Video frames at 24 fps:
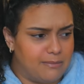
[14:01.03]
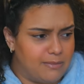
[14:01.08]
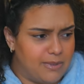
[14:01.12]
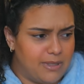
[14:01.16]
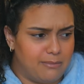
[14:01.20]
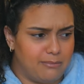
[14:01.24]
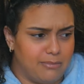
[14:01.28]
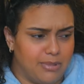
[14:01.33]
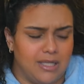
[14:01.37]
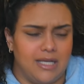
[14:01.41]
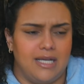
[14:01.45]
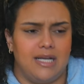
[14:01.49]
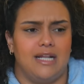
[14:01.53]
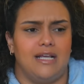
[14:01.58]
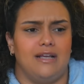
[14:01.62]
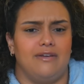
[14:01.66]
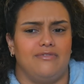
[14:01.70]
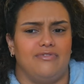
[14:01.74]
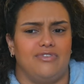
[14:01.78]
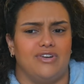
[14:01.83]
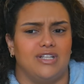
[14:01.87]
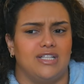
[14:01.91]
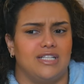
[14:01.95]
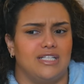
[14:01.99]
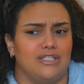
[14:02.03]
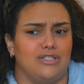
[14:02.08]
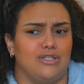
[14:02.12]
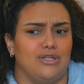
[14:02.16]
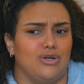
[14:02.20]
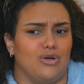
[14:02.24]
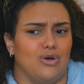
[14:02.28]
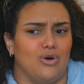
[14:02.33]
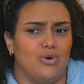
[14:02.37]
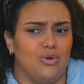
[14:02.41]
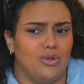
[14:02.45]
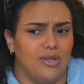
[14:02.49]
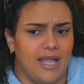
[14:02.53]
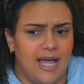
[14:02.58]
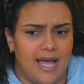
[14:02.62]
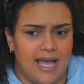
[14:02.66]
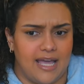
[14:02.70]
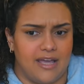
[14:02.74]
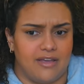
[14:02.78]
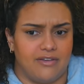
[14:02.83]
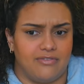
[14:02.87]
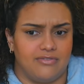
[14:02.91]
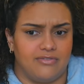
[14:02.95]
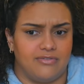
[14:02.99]
been planning for this your whole life.
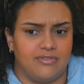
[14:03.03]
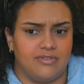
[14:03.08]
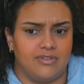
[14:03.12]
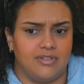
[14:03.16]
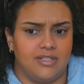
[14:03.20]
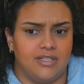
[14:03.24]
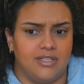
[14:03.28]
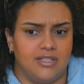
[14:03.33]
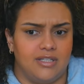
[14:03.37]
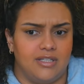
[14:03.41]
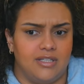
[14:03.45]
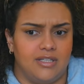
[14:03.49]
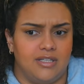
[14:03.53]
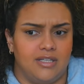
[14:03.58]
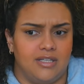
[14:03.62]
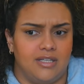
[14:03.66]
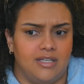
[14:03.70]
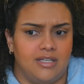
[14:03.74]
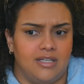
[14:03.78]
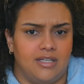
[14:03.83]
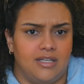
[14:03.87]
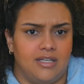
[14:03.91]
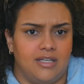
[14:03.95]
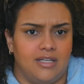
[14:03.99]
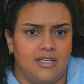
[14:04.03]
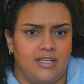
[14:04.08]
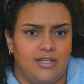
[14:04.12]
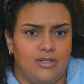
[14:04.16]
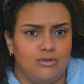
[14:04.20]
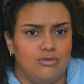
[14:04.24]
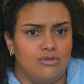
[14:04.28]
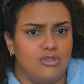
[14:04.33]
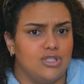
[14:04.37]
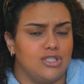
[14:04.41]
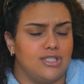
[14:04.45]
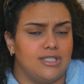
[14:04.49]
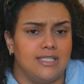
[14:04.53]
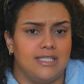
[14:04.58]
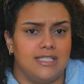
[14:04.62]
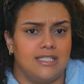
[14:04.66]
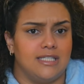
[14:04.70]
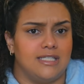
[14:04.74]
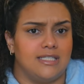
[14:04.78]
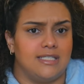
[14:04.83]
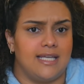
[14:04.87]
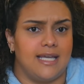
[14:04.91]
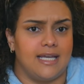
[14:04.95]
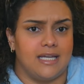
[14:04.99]
You just need
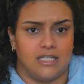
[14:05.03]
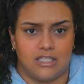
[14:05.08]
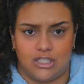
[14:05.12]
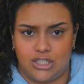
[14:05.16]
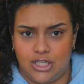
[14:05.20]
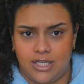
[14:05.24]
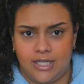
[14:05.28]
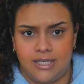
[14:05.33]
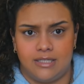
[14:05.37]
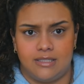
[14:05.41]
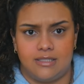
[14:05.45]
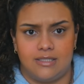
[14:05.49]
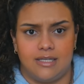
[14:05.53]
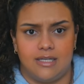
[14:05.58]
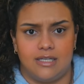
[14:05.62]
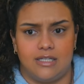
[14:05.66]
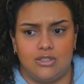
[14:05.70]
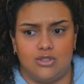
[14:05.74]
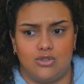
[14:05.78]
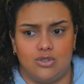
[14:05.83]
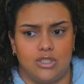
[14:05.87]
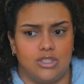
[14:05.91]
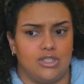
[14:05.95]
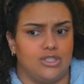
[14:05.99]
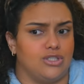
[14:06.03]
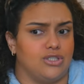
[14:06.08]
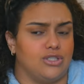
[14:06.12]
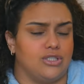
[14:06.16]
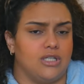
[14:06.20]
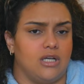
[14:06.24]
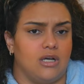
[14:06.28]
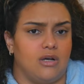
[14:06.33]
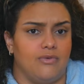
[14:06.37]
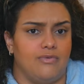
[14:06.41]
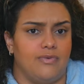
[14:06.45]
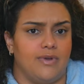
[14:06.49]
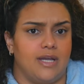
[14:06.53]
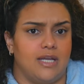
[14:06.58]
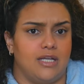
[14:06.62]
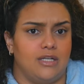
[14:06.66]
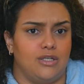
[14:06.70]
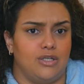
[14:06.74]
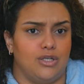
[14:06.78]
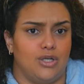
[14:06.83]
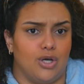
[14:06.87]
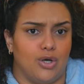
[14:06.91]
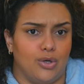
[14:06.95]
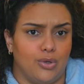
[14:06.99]
to take a chance and trust yourself
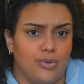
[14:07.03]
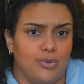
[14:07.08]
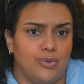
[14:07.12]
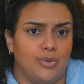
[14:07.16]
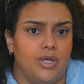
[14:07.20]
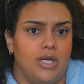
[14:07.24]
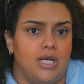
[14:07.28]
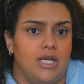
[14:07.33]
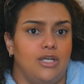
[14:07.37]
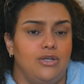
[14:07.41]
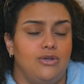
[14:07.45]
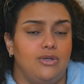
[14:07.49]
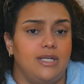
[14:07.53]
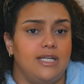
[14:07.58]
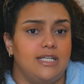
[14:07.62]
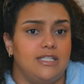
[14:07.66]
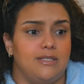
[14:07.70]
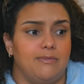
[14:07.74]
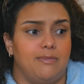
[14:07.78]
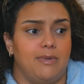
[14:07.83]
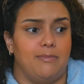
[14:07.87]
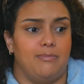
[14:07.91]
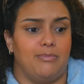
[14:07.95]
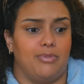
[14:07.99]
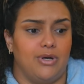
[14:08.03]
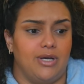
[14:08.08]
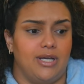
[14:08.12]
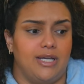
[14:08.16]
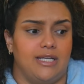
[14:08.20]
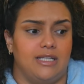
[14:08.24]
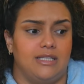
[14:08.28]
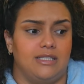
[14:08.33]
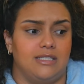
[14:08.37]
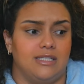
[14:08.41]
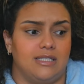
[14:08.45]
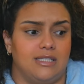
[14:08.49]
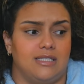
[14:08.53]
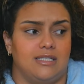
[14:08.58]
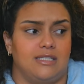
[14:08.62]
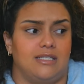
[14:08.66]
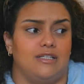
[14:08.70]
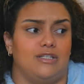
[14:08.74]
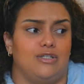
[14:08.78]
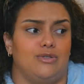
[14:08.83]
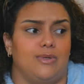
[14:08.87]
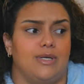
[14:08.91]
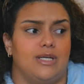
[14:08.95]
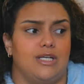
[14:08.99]
and know you need to be put into the
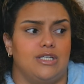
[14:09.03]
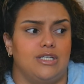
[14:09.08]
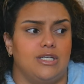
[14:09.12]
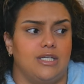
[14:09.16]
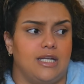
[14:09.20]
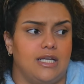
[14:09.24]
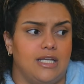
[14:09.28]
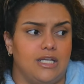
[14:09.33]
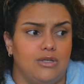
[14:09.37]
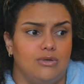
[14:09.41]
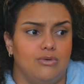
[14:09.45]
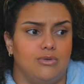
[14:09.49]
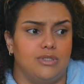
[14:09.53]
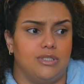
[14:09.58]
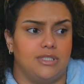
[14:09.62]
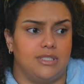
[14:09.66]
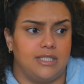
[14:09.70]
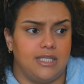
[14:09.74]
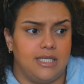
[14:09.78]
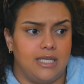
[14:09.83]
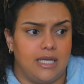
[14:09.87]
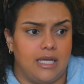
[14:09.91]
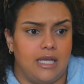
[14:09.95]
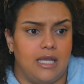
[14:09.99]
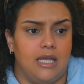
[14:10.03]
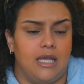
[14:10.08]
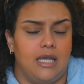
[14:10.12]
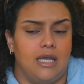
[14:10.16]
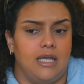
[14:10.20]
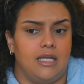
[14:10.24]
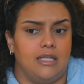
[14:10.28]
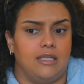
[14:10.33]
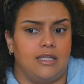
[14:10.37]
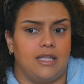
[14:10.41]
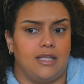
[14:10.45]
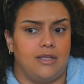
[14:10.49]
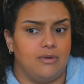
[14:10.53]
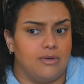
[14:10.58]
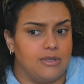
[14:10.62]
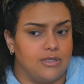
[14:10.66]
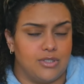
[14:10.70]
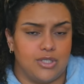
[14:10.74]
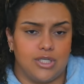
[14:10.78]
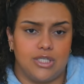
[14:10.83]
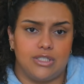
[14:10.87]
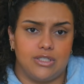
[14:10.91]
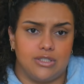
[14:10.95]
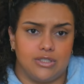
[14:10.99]
situation, and you will see that you can
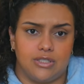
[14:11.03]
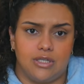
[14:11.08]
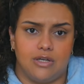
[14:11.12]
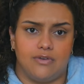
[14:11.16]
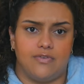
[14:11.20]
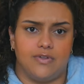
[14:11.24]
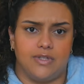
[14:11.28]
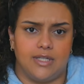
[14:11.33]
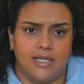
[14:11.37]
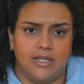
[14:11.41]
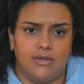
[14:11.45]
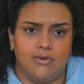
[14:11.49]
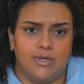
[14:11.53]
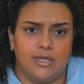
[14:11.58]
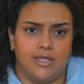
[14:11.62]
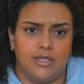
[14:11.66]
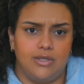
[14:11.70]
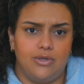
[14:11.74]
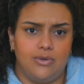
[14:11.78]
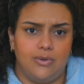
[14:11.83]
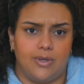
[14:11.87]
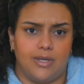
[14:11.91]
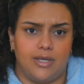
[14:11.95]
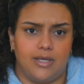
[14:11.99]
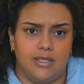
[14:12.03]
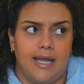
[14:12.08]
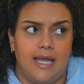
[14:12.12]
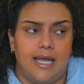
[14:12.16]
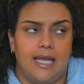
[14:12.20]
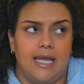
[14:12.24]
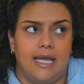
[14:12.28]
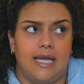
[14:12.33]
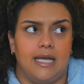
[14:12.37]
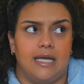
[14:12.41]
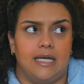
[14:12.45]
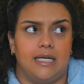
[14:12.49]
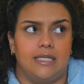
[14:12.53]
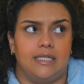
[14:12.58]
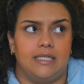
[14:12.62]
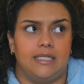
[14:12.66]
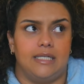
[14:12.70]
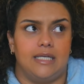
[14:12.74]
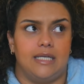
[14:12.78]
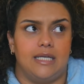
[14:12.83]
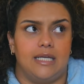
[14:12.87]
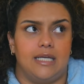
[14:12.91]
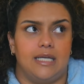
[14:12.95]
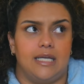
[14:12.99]
trust yourself and that you can do it. And
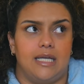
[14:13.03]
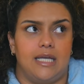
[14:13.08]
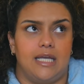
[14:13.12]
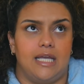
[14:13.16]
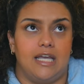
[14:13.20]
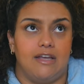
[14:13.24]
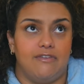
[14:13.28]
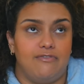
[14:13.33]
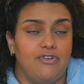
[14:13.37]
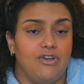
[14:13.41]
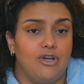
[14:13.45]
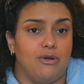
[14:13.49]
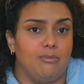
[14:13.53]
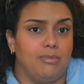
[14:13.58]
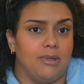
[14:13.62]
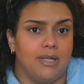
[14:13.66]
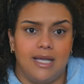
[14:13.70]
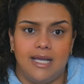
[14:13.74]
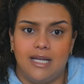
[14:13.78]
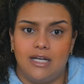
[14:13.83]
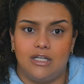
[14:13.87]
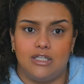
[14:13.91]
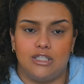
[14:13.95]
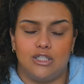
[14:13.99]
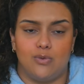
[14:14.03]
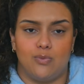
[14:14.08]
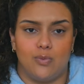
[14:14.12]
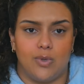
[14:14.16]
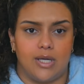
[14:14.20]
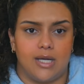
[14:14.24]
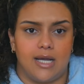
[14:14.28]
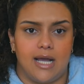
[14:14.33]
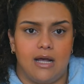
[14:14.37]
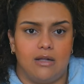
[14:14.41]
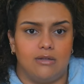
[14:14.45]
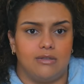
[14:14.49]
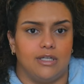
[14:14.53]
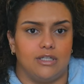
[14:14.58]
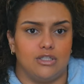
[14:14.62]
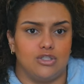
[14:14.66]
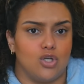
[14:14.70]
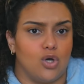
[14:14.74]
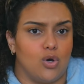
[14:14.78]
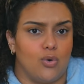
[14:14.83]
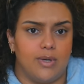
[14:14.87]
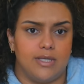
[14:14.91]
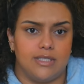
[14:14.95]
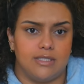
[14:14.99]
if your plan doesn't work out, there's
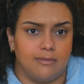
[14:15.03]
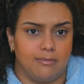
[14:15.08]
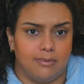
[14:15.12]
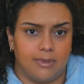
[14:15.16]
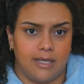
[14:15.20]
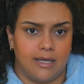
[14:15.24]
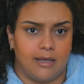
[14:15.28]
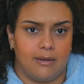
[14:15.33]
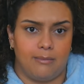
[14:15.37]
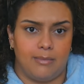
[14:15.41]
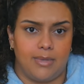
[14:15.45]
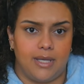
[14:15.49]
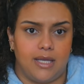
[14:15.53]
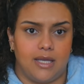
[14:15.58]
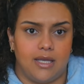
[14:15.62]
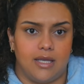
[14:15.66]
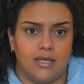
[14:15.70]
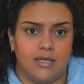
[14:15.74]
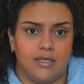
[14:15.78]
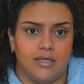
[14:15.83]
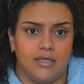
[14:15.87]
always a plan B.